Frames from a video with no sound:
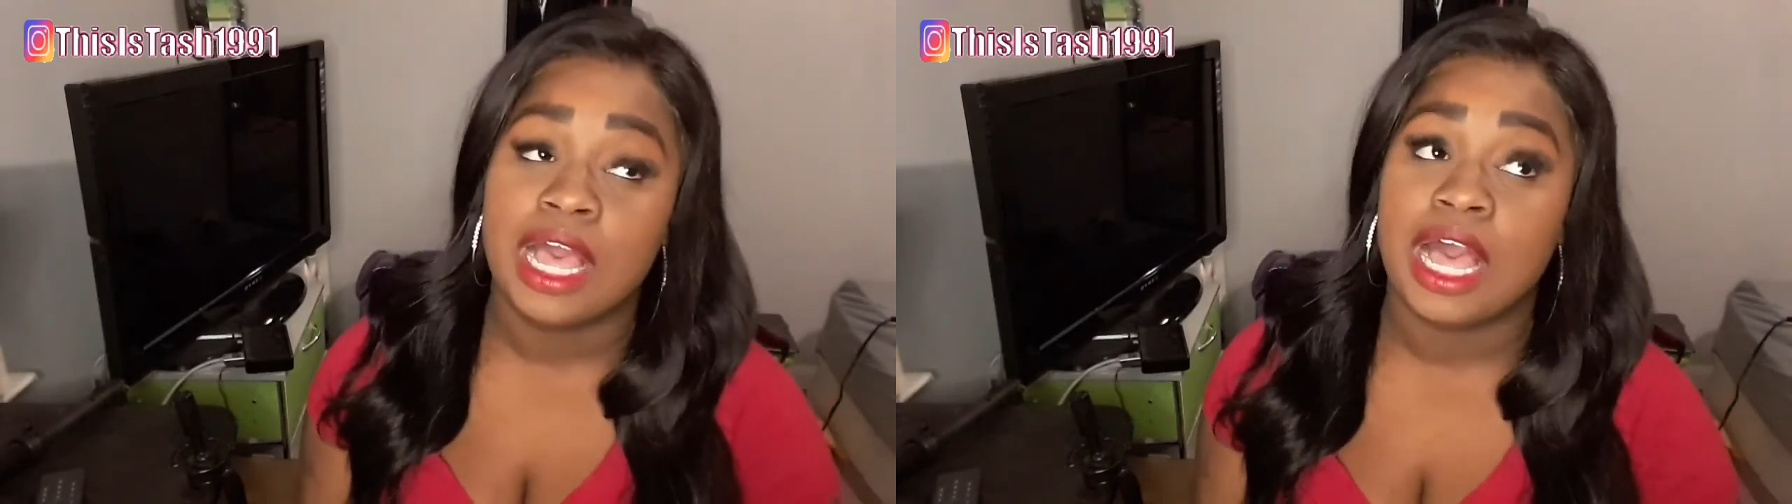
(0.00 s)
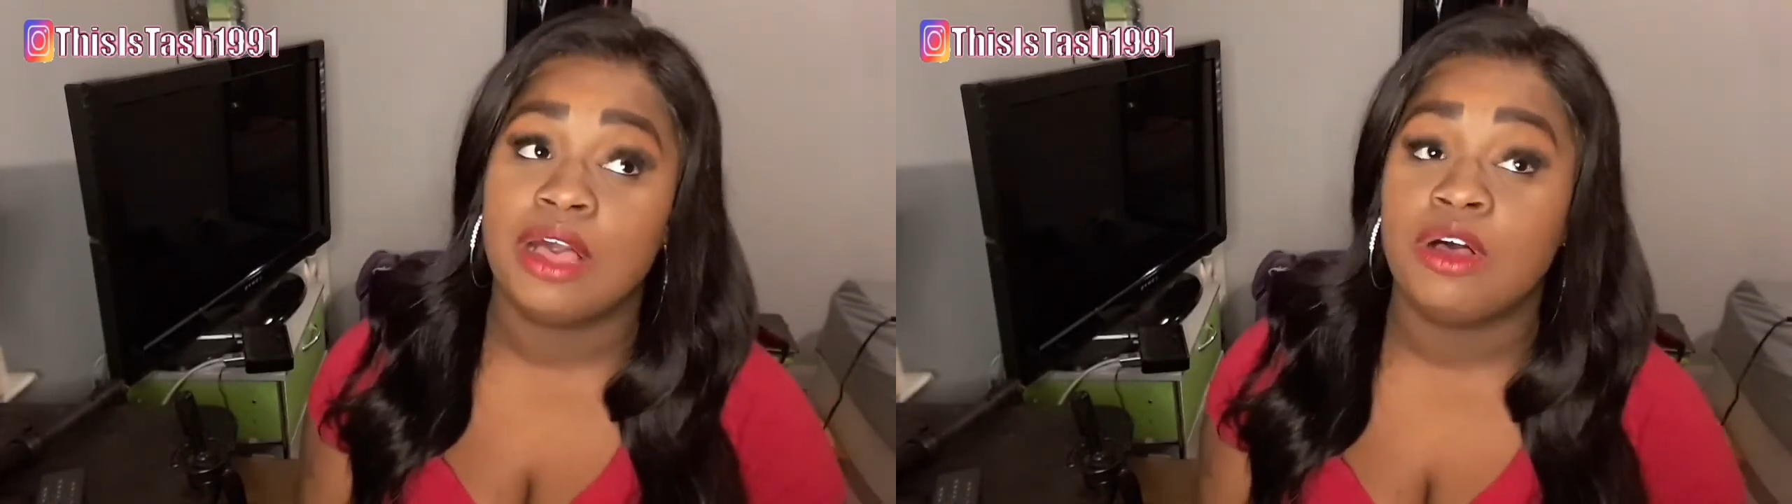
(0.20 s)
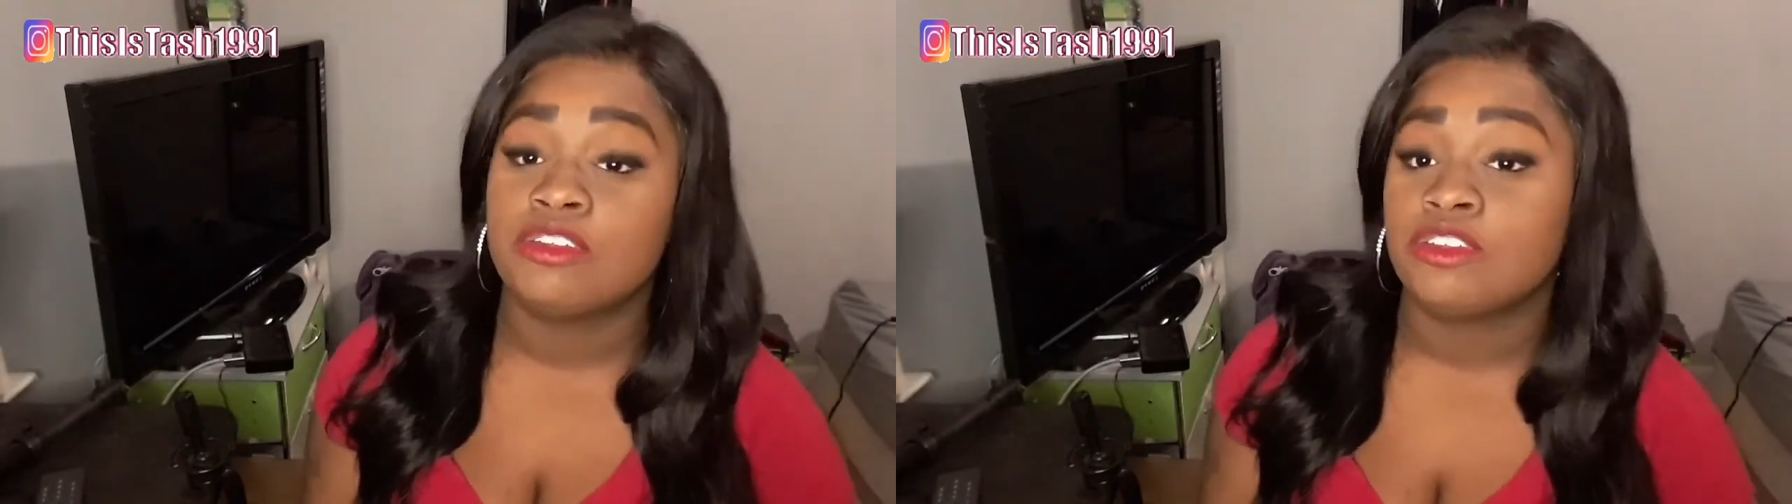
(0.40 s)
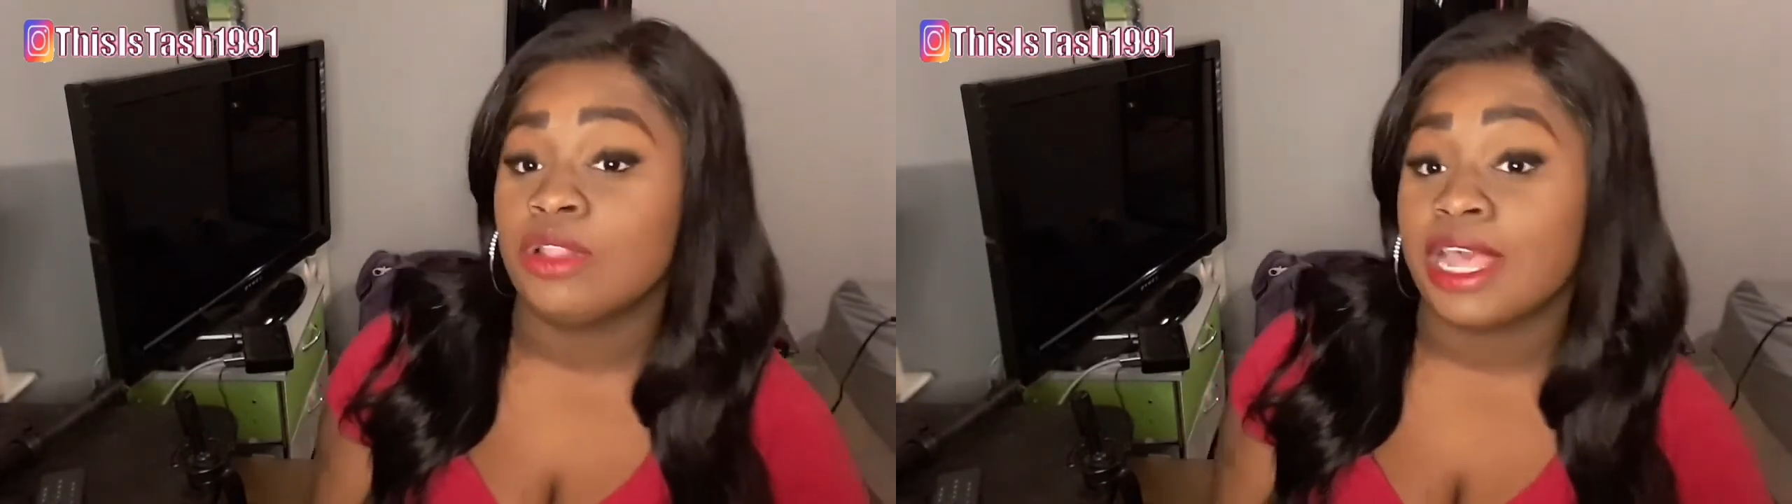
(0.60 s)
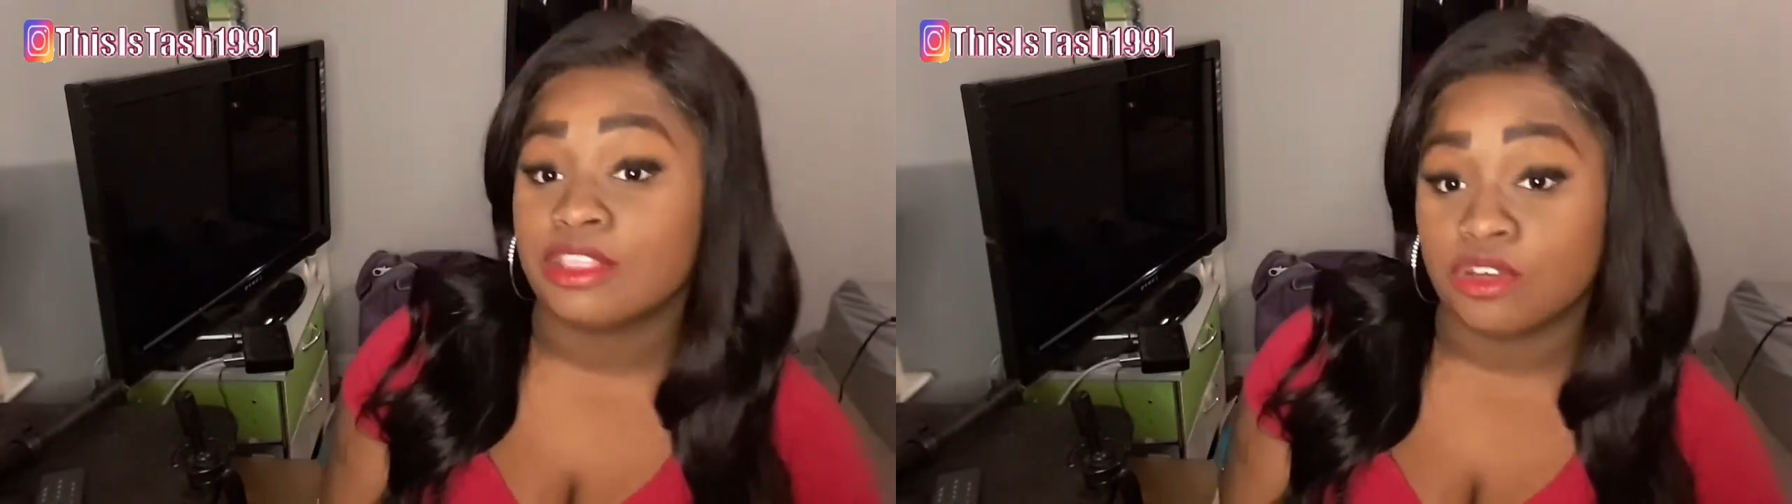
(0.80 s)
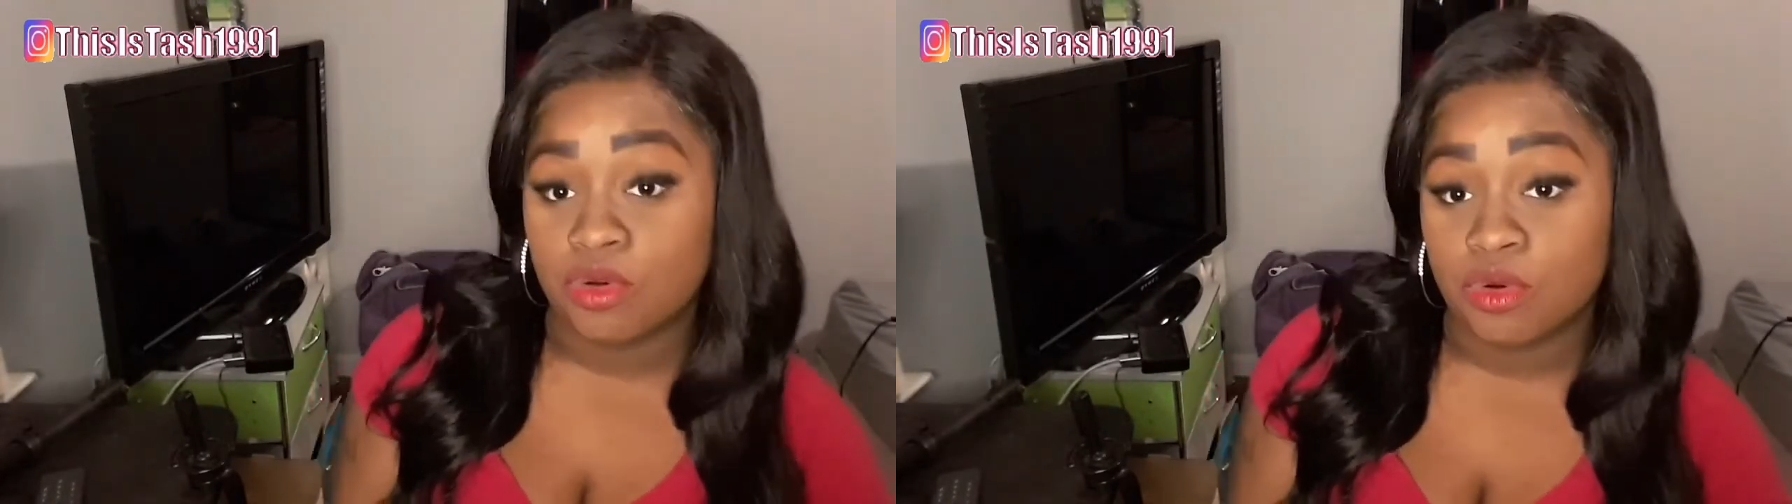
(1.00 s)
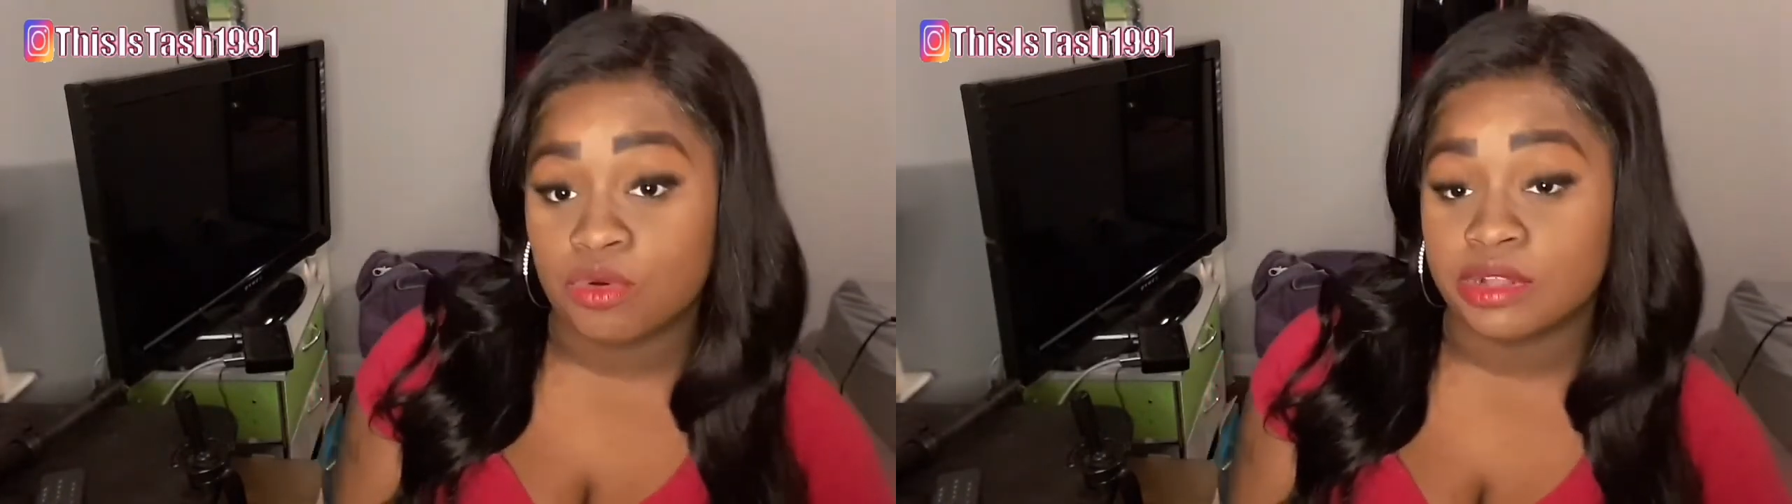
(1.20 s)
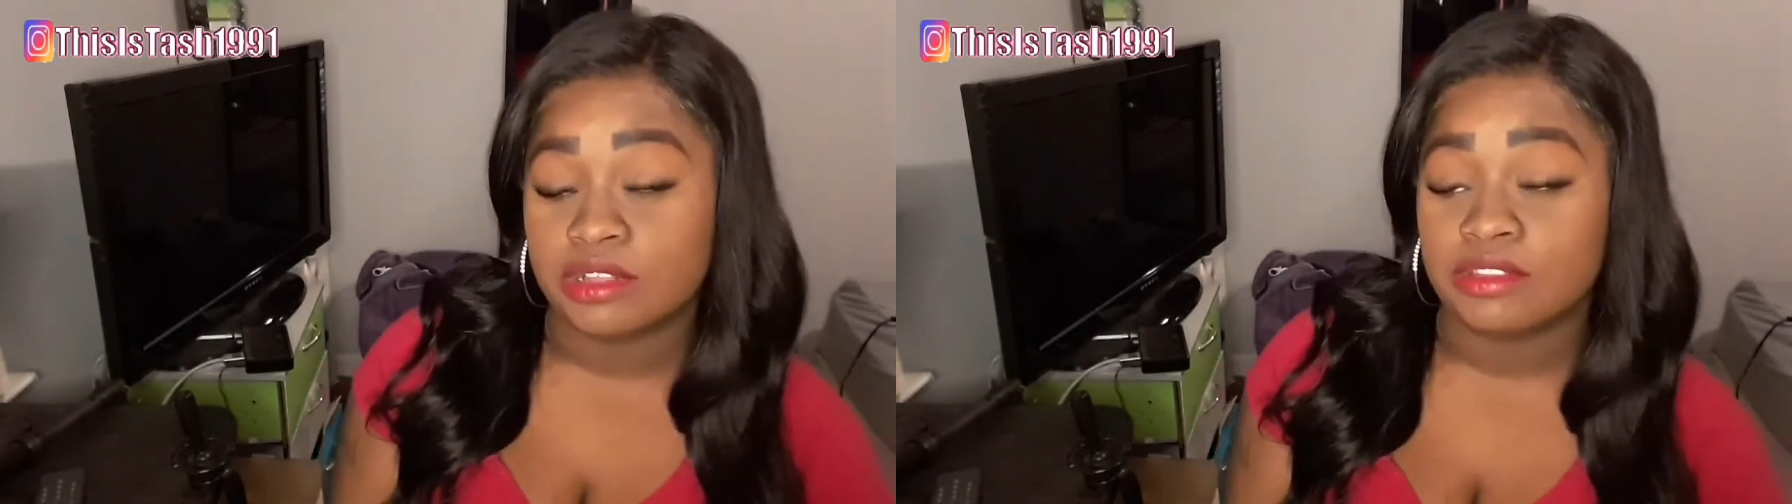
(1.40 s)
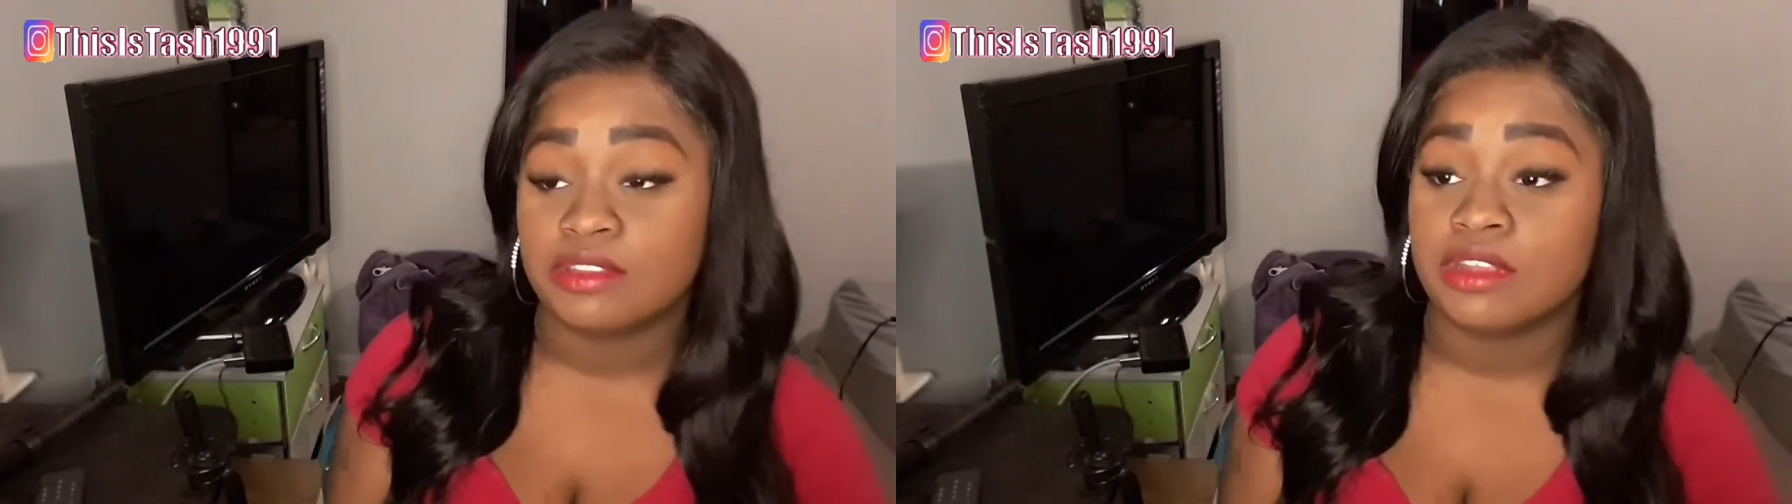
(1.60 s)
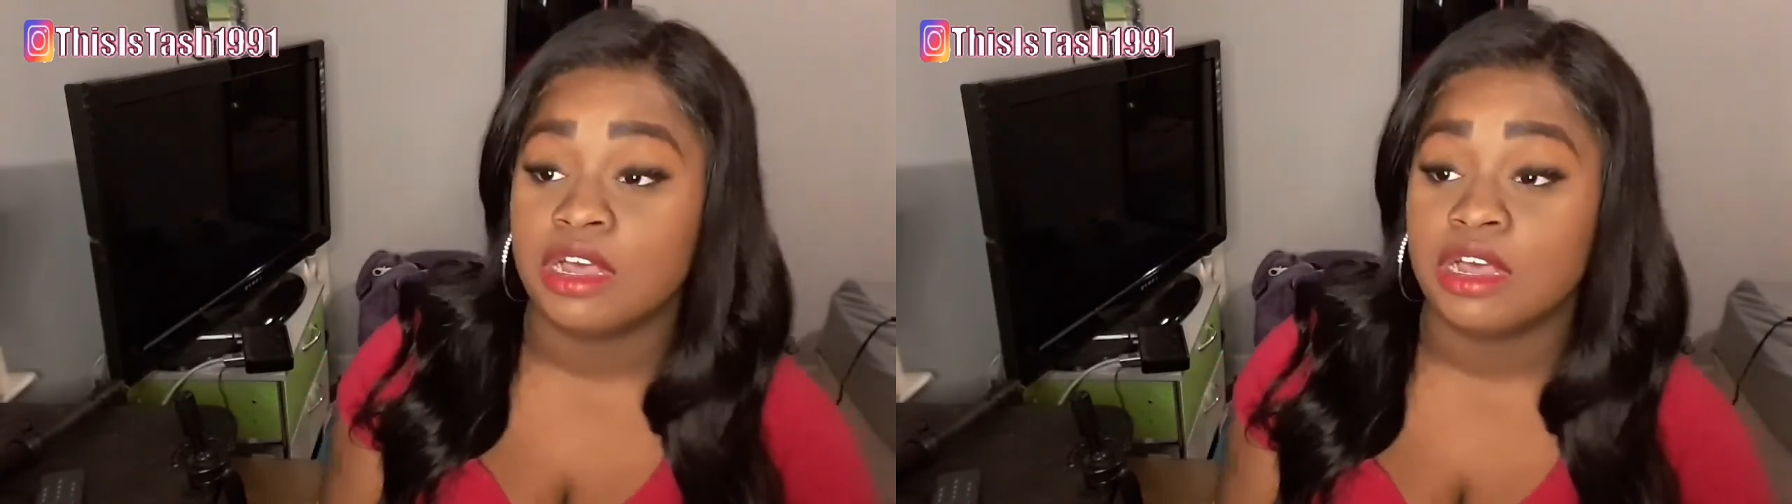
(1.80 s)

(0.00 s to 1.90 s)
I also like the chorus,